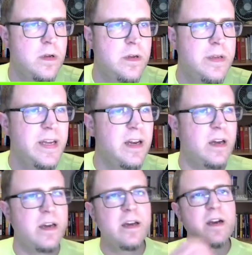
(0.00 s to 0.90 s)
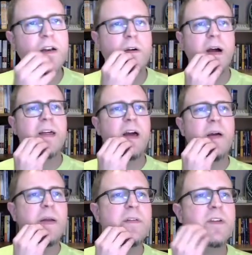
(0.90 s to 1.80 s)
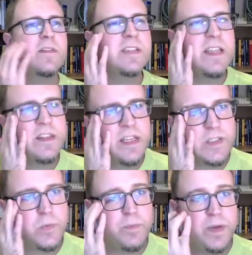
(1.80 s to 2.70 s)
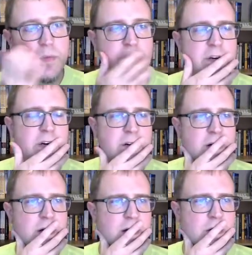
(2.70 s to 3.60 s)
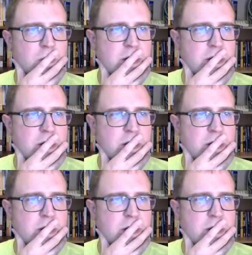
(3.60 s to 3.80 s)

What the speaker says: Yeah, I don't know. I've seen things be weird here and not quite